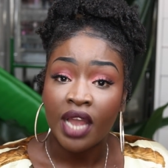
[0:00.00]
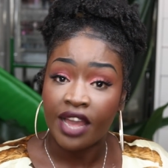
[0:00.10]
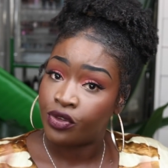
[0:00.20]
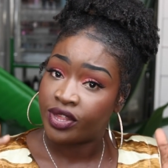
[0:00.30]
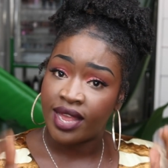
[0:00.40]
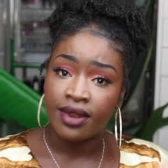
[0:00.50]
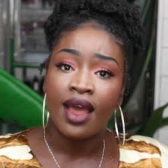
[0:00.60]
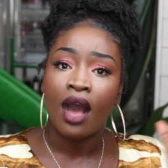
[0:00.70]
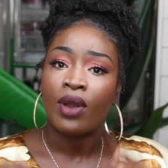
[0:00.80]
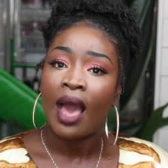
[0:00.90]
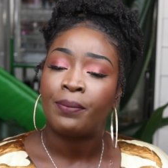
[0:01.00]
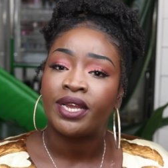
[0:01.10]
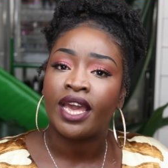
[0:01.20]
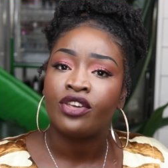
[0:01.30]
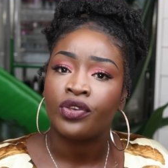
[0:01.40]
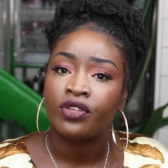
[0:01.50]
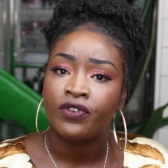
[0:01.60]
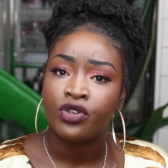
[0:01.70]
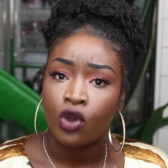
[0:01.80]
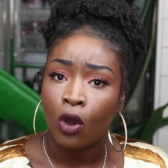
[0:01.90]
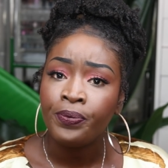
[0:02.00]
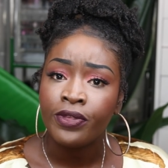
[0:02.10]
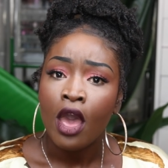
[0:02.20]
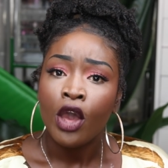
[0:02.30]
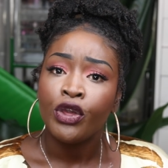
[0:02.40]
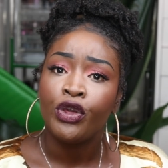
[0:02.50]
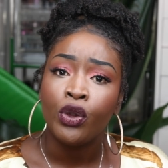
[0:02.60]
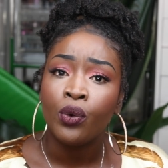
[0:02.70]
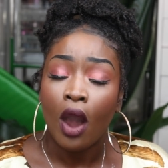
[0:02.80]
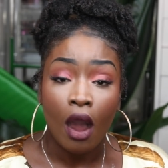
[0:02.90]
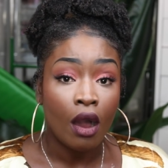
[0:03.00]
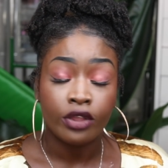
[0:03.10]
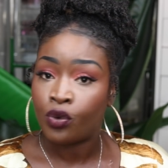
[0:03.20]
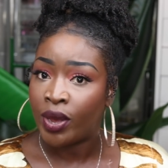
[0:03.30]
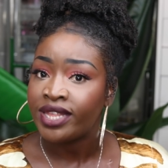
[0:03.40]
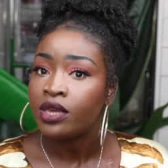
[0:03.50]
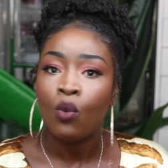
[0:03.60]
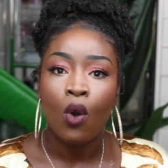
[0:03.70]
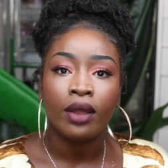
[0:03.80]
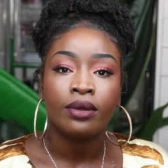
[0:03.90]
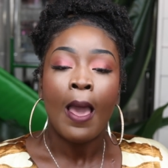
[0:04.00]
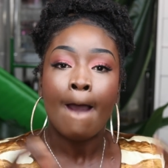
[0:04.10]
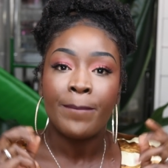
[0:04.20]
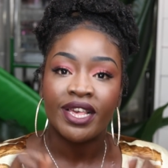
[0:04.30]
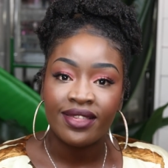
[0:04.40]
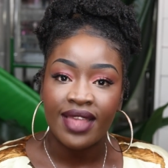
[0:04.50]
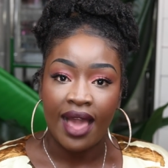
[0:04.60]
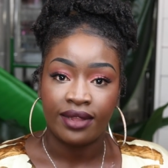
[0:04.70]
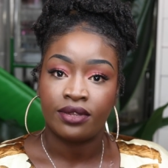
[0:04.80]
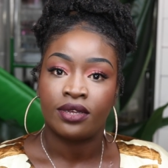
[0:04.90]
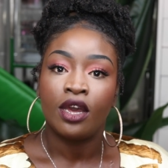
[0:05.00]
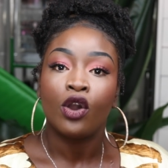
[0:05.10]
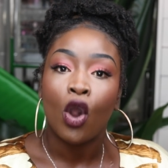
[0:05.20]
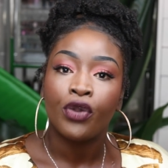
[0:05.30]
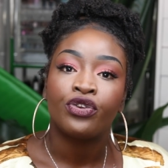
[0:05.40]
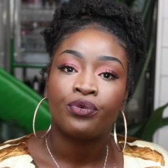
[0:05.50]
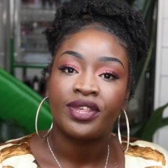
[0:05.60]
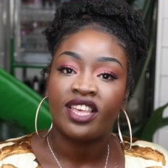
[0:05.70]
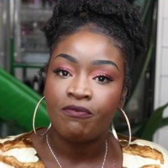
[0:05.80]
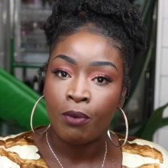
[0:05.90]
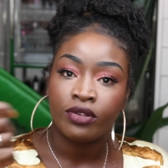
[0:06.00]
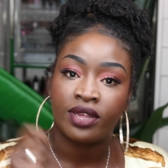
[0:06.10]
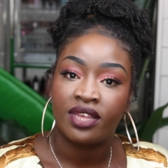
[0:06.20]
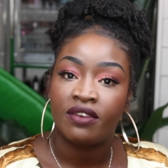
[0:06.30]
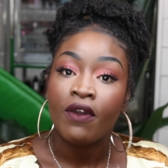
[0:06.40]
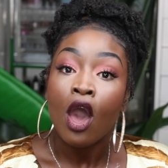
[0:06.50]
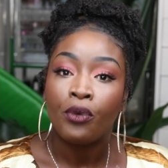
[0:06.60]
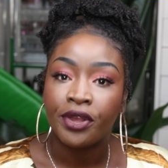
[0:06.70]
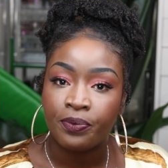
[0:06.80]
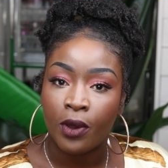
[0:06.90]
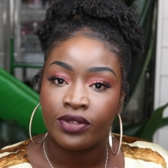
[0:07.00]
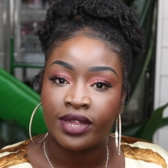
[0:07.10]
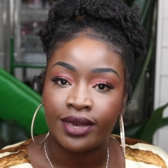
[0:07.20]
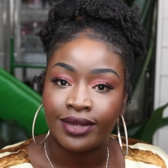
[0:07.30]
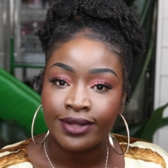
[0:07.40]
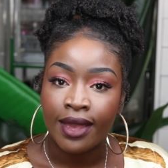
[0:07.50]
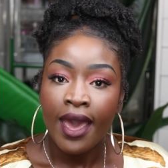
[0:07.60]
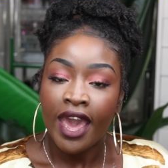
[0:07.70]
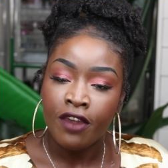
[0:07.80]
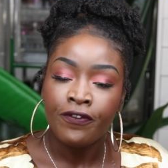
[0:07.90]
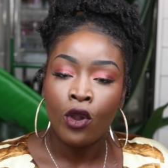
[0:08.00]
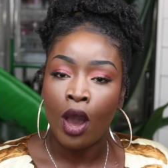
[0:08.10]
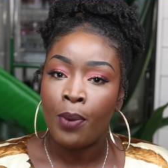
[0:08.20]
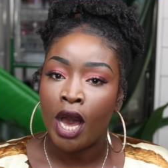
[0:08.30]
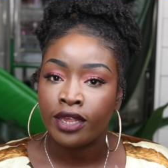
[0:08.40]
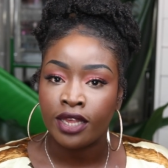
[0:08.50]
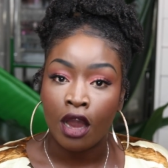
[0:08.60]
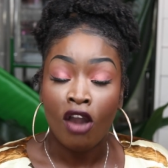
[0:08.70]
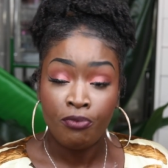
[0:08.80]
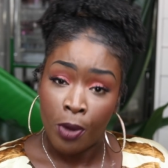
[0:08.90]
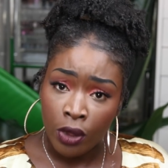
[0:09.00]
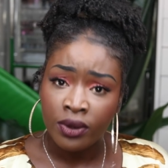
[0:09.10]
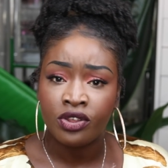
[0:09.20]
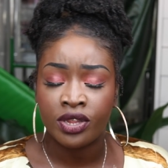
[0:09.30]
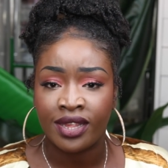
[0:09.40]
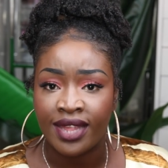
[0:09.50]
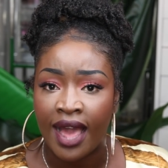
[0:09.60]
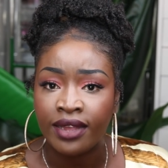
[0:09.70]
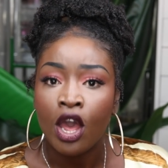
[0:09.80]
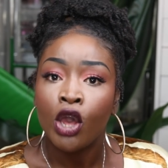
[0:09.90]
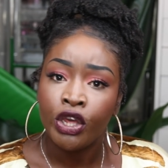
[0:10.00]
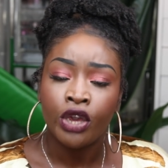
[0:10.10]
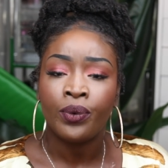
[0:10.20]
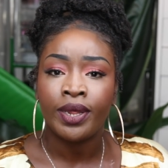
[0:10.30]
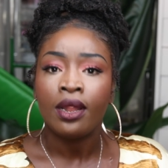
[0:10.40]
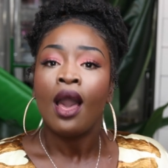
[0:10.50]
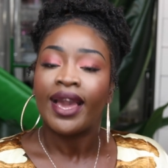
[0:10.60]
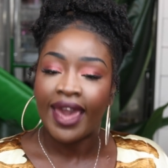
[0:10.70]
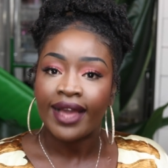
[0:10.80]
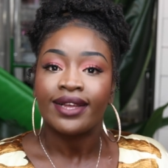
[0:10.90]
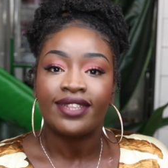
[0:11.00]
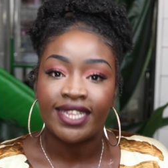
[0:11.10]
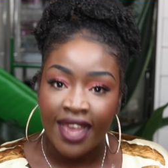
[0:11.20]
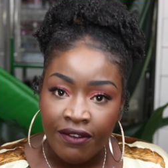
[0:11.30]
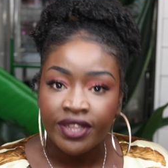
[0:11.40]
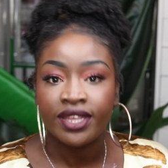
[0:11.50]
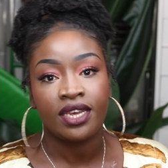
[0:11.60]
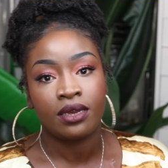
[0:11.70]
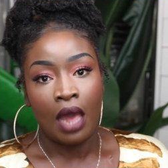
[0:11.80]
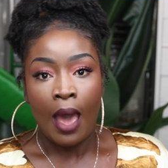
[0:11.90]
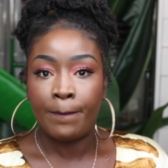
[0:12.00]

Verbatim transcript: and you send out applications for jobs, you are 21% going to receive positive responses. If you're a person of Polish descent, you will get 17%